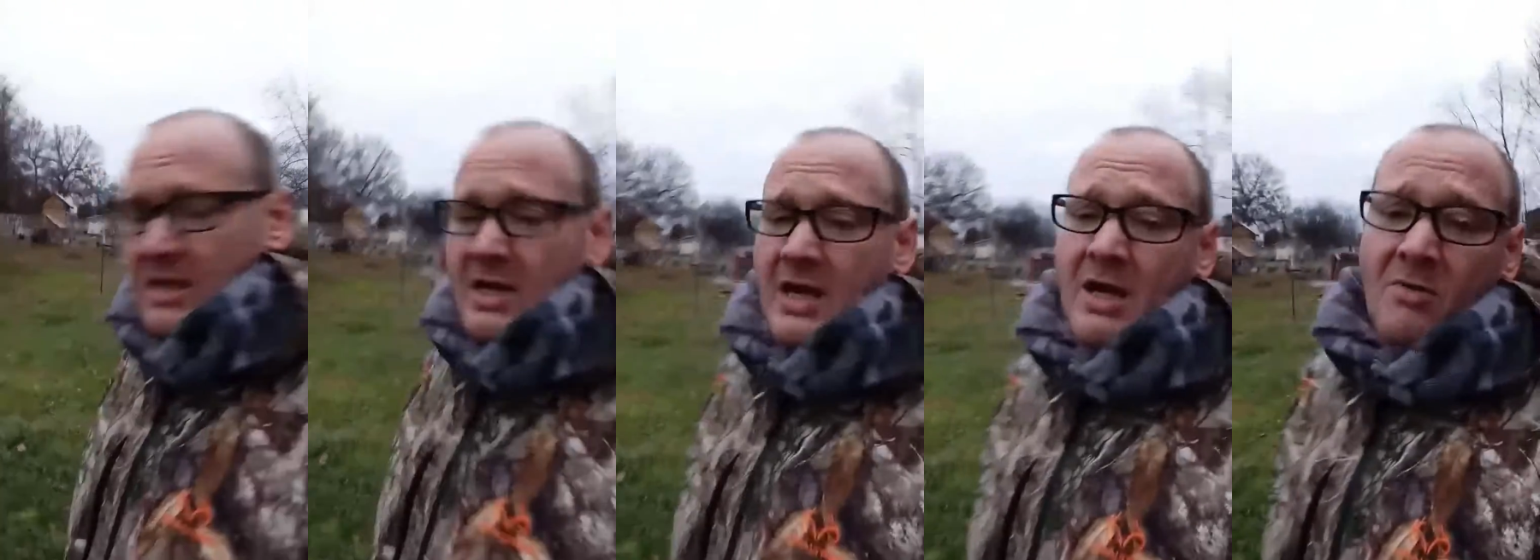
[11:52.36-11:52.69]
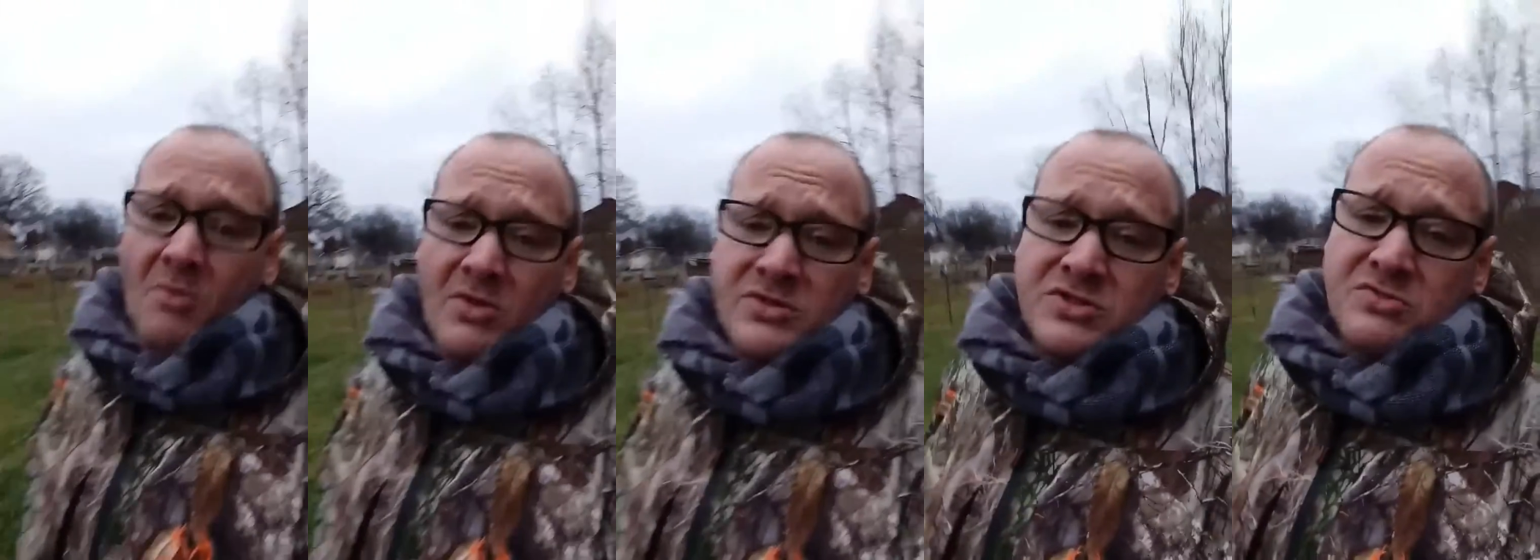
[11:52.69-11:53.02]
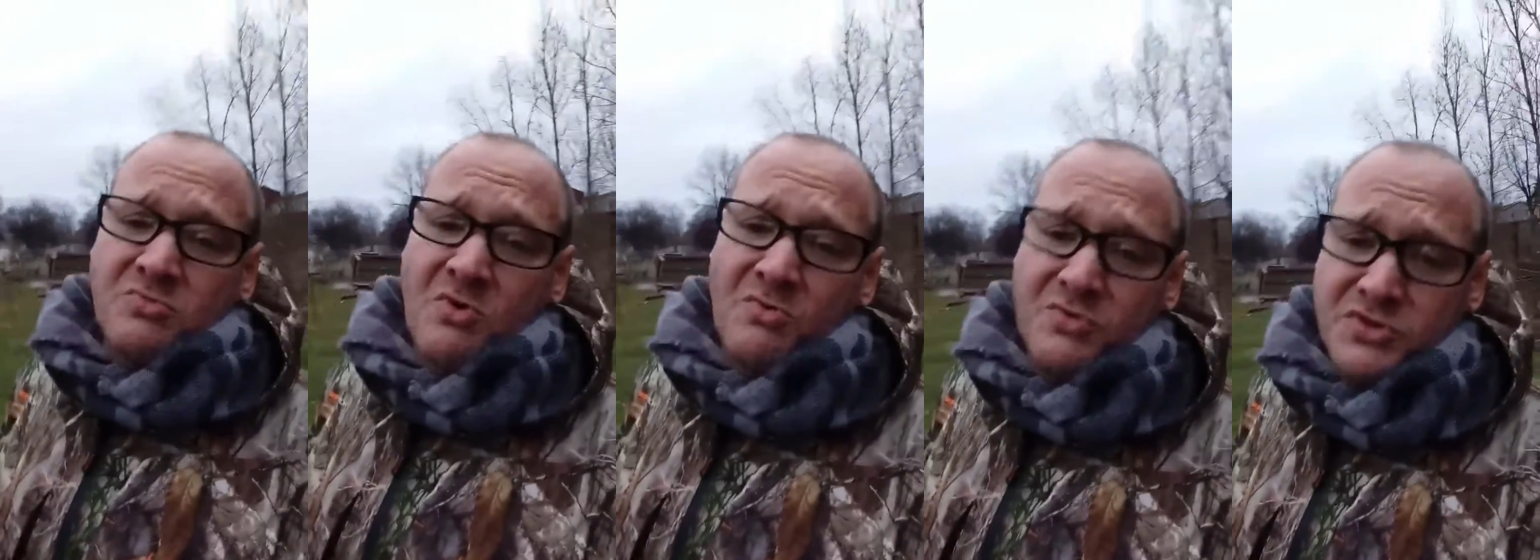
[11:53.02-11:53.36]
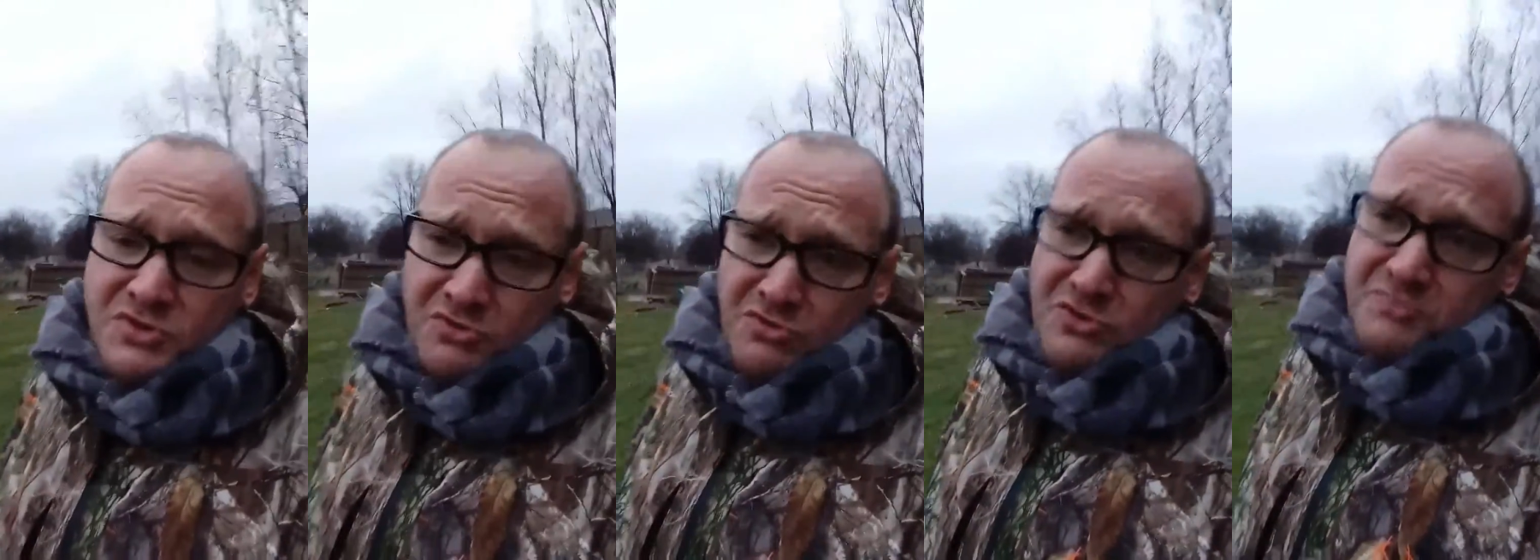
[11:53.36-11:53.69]
I watched the one with
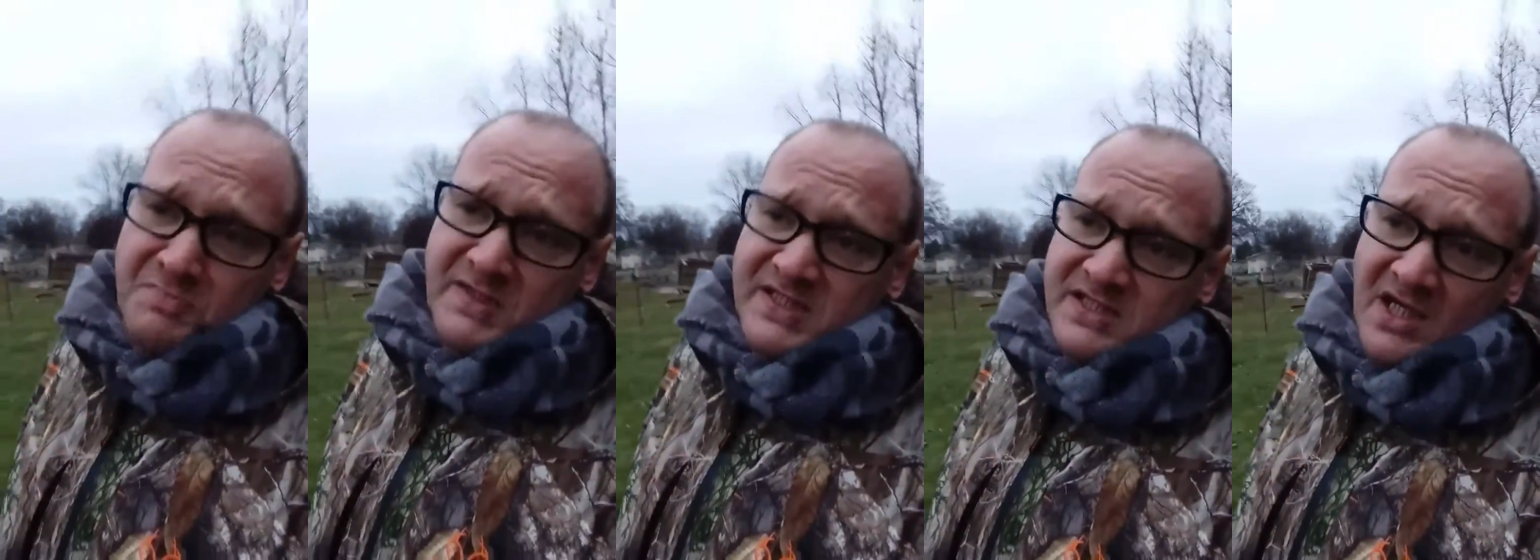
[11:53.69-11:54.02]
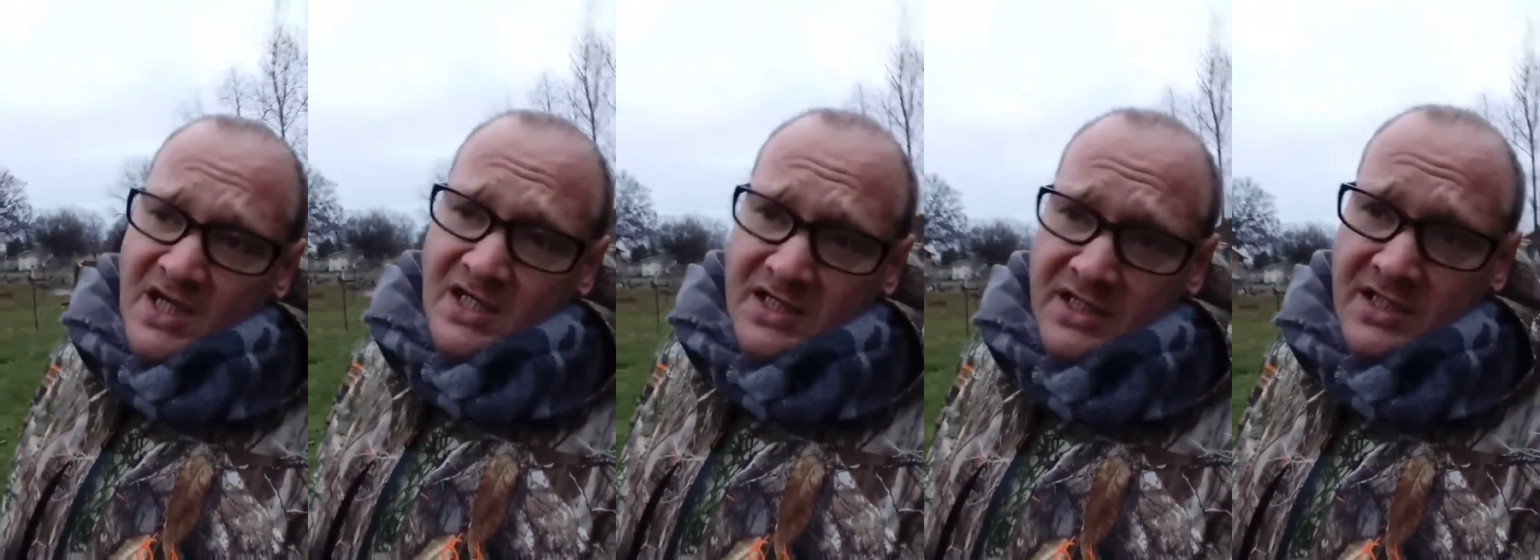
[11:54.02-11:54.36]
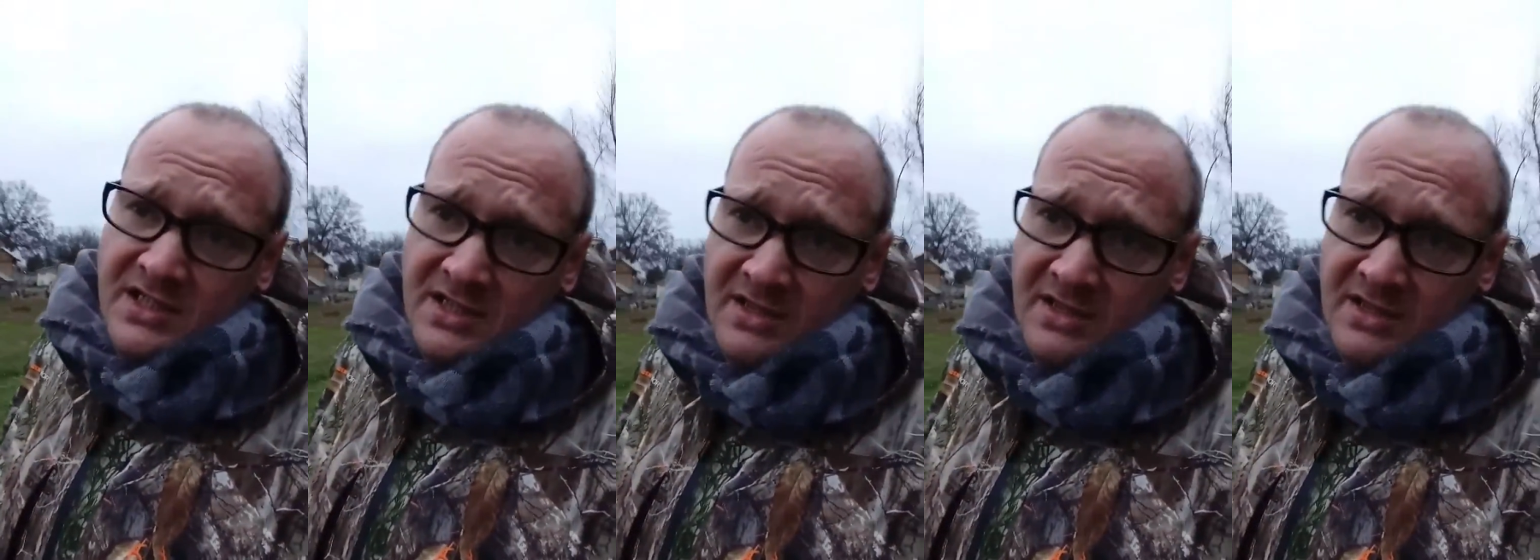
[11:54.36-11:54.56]
Scrooge McDuck